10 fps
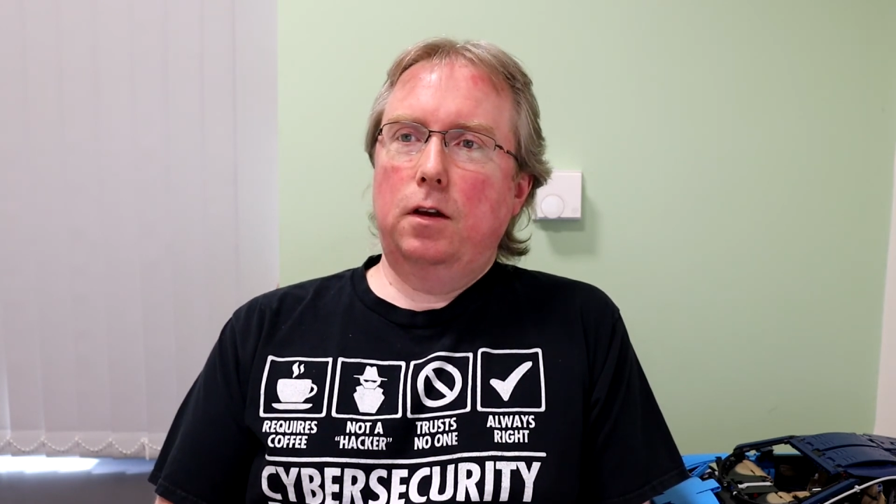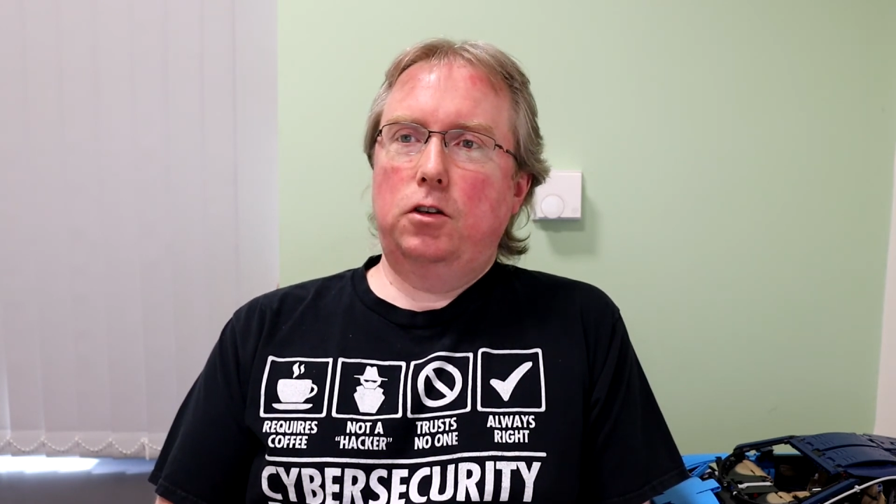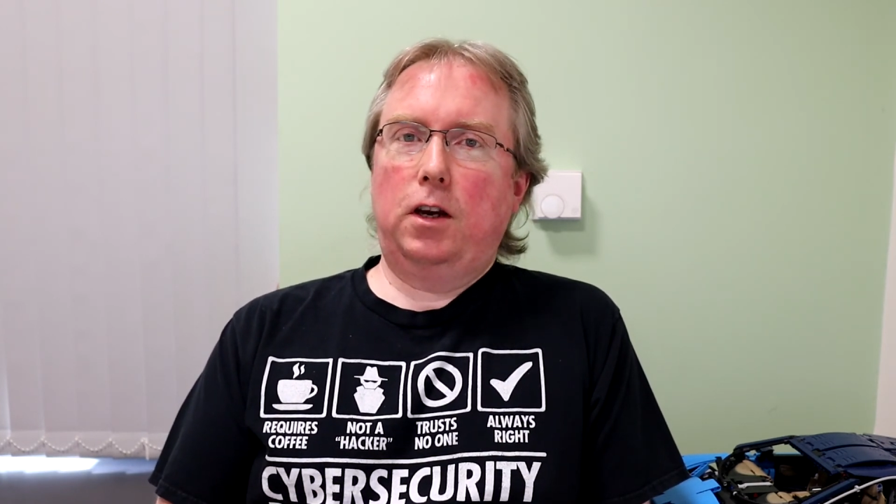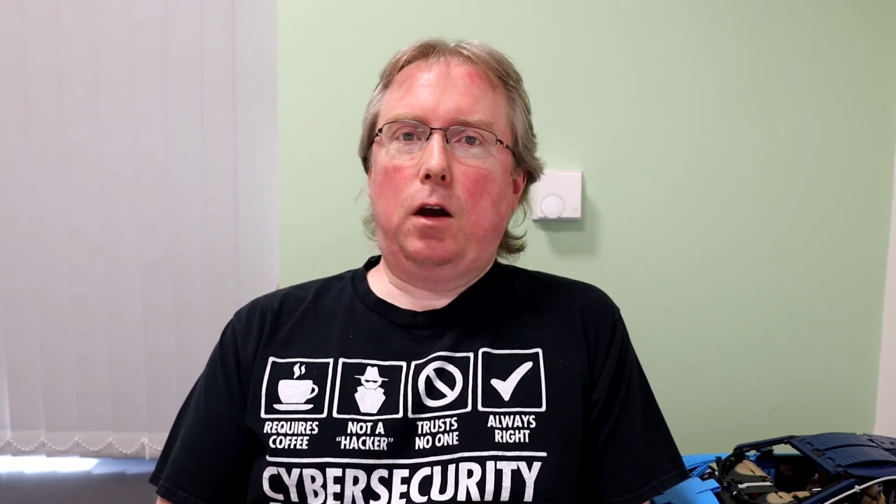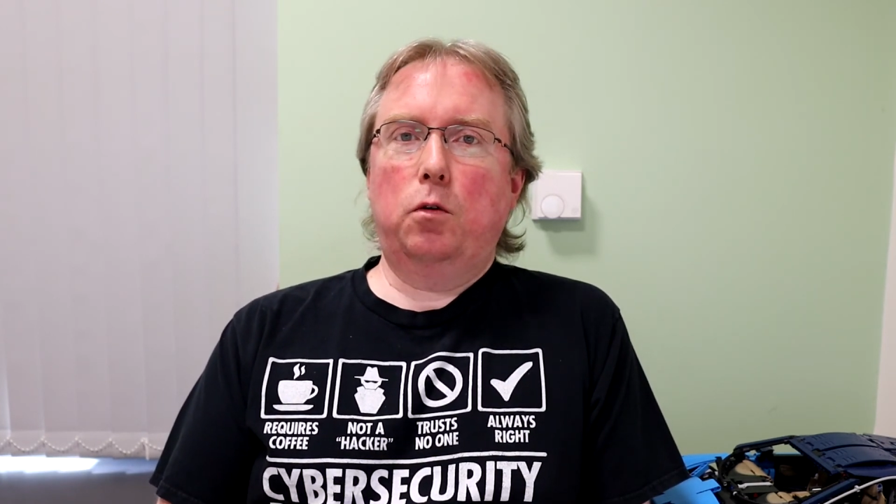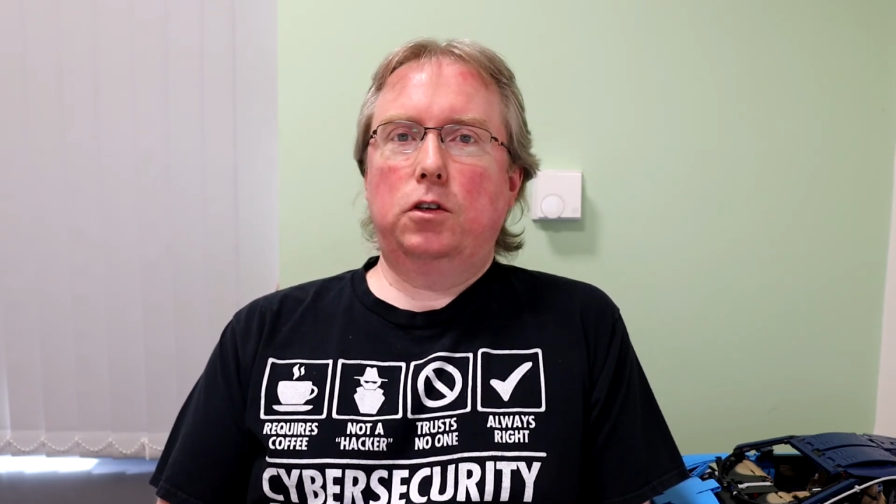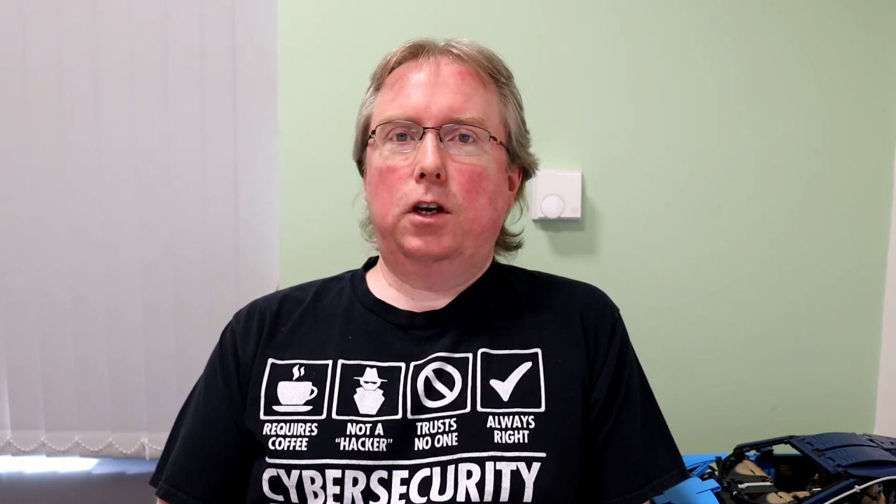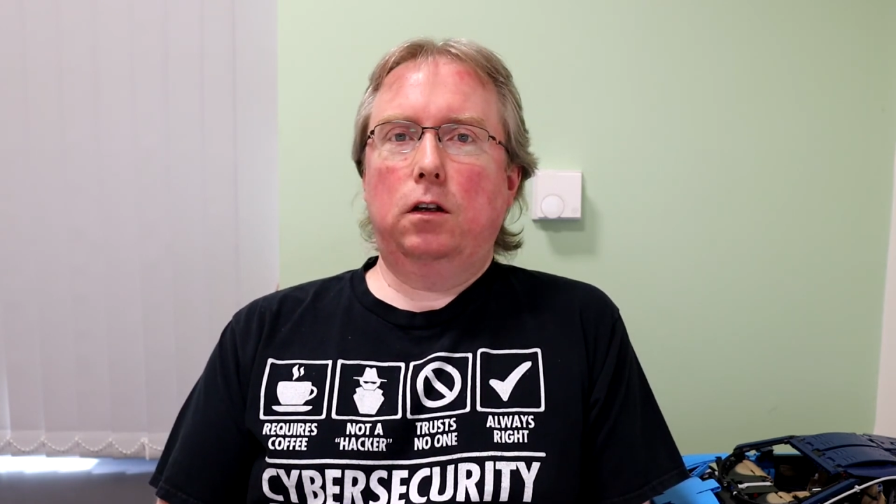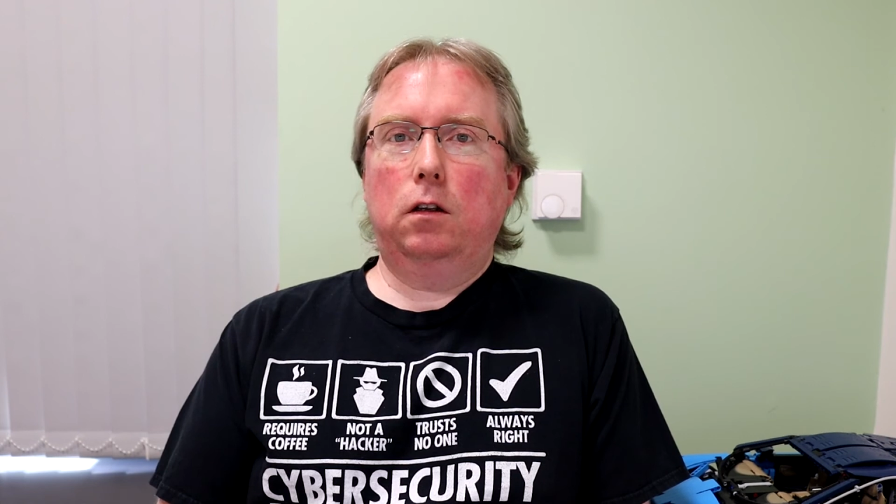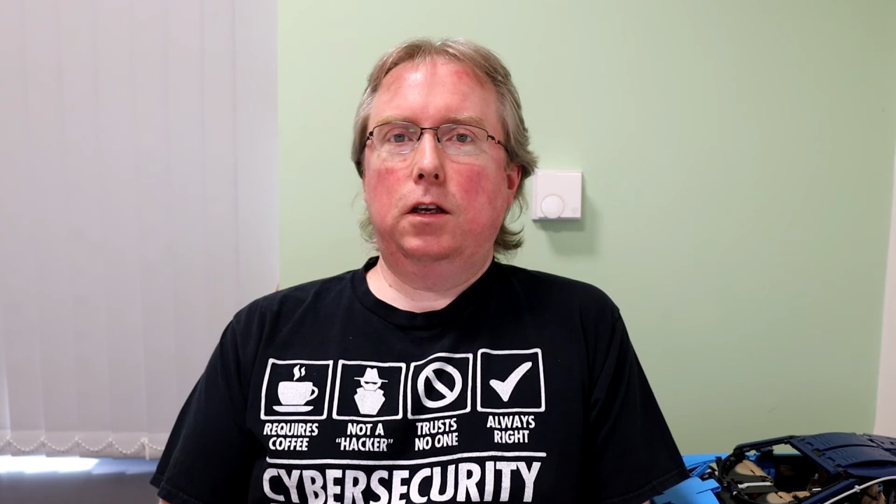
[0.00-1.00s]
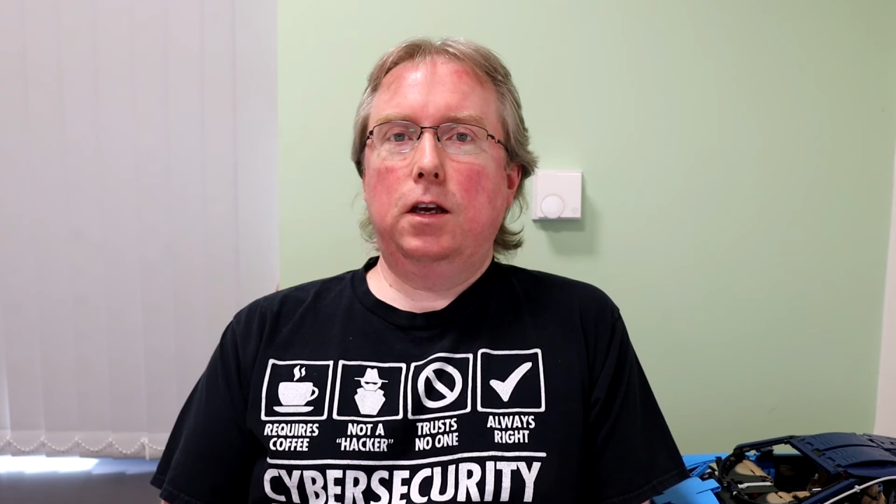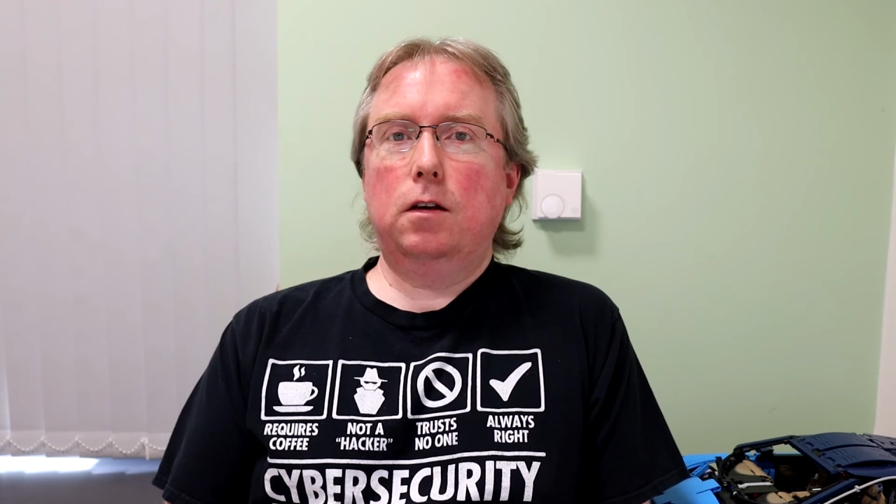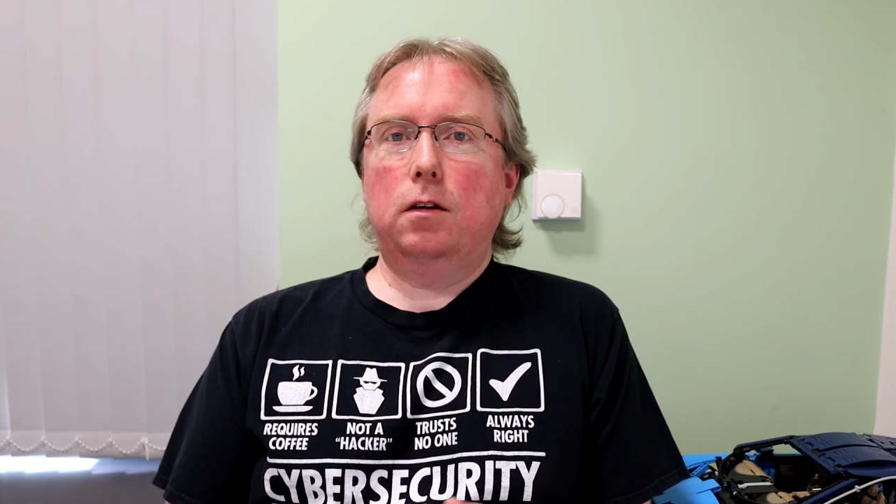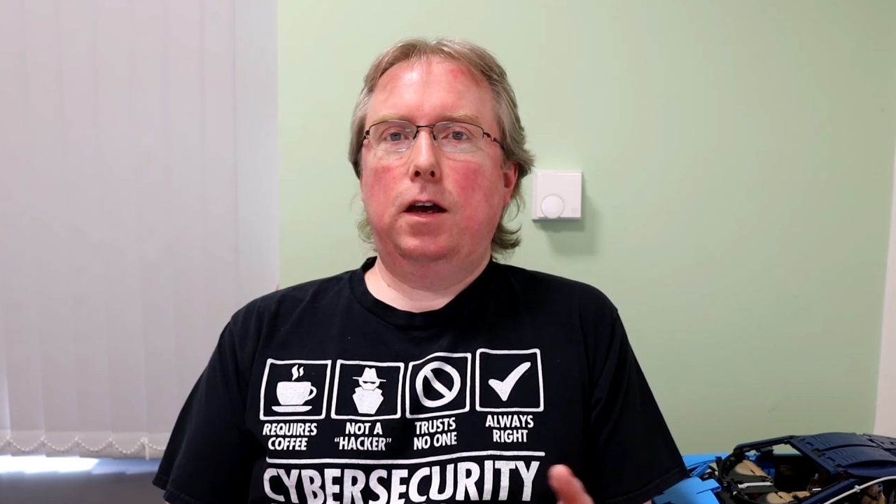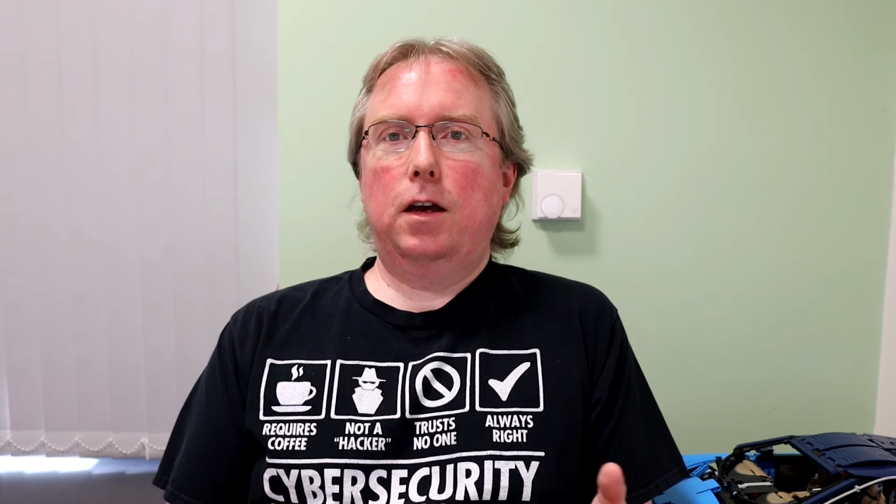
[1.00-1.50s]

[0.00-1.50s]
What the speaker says: check our channel here